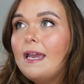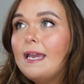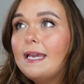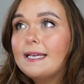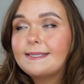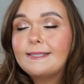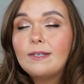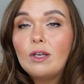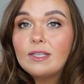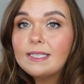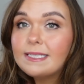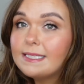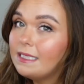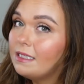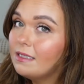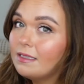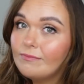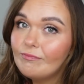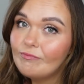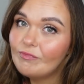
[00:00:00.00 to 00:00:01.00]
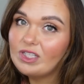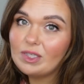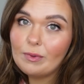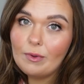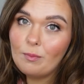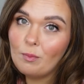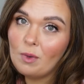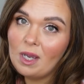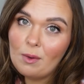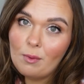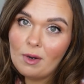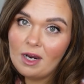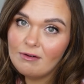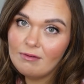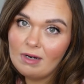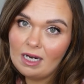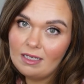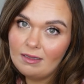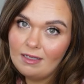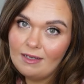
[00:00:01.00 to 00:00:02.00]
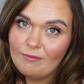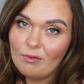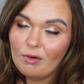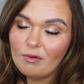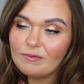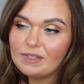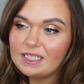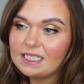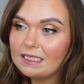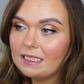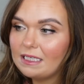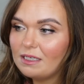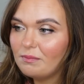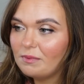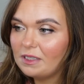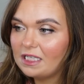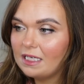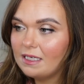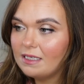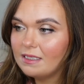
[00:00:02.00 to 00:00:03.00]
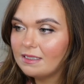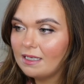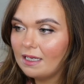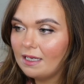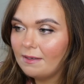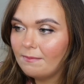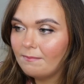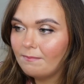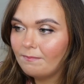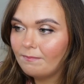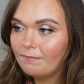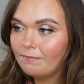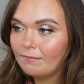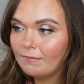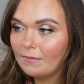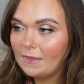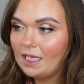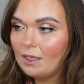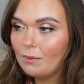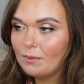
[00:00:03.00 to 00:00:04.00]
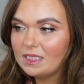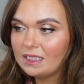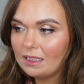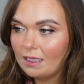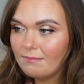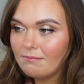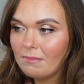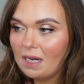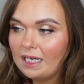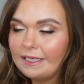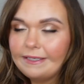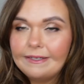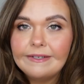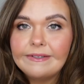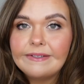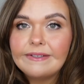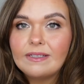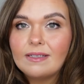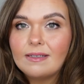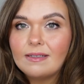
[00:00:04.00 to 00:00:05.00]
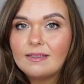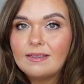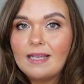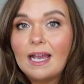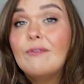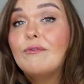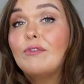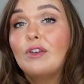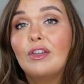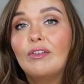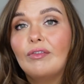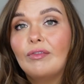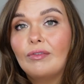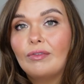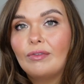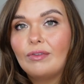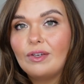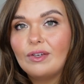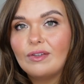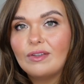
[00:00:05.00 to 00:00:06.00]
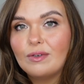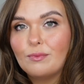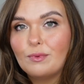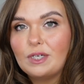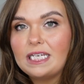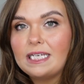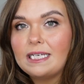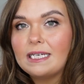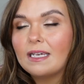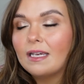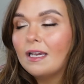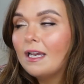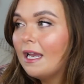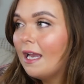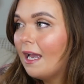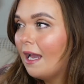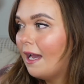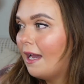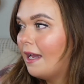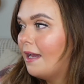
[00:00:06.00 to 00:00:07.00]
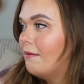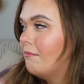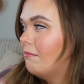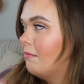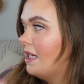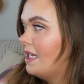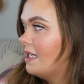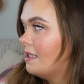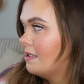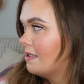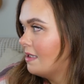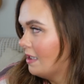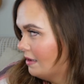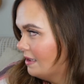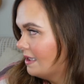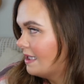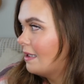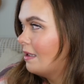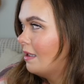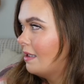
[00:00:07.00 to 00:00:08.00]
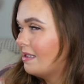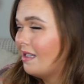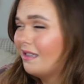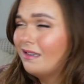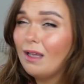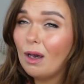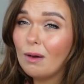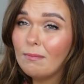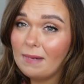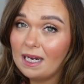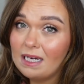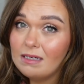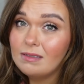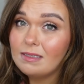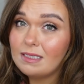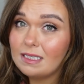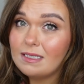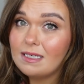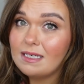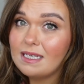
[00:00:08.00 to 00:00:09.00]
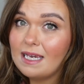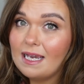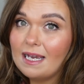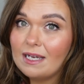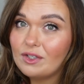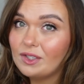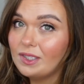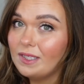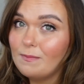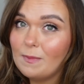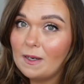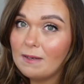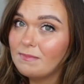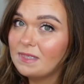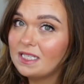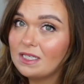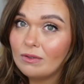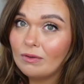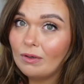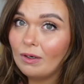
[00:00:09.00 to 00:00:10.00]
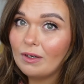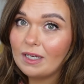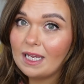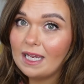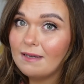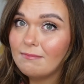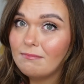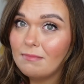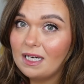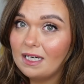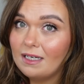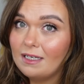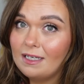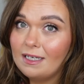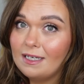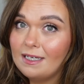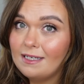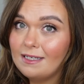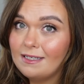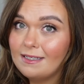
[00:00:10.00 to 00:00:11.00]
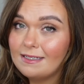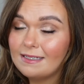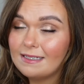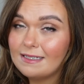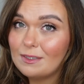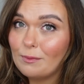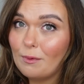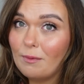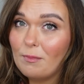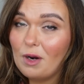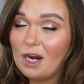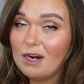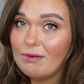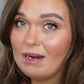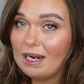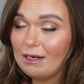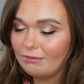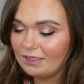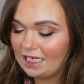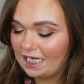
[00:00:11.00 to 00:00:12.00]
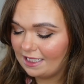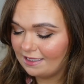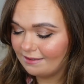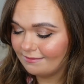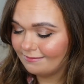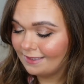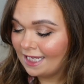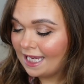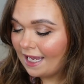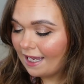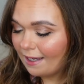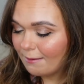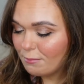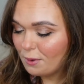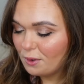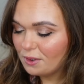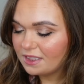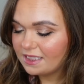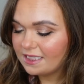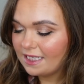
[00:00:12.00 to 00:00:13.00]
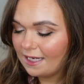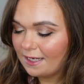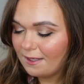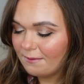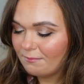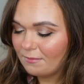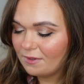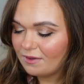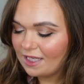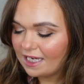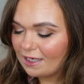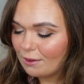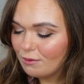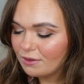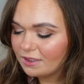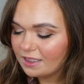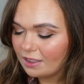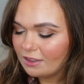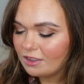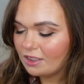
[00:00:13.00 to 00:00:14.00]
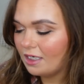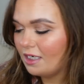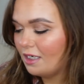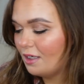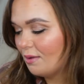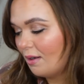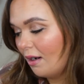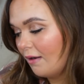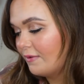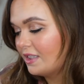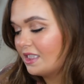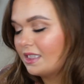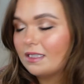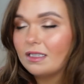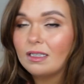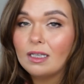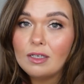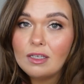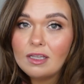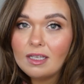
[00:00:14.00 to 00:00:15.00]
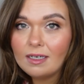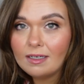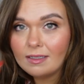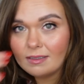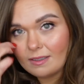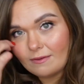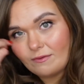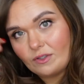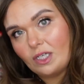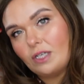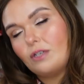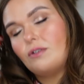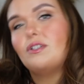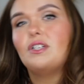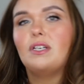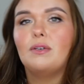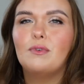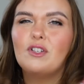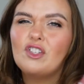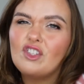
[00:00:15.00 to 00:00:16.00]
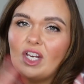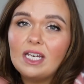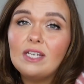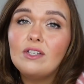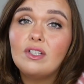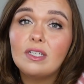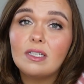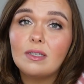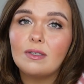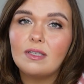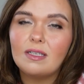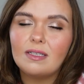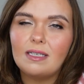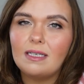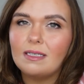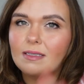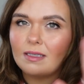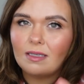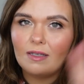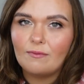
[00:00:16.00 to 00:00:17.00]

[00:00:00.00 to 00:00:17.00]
It's not the season for swimwear where I live, obviously, because um, it was like minus seven the other week. Um, and it's a little, it's a lot milder today actually, but I'm still not getting my uh, swimwear out yet. But um, they also do obviously clothing, as I've showed you, which changes with the season.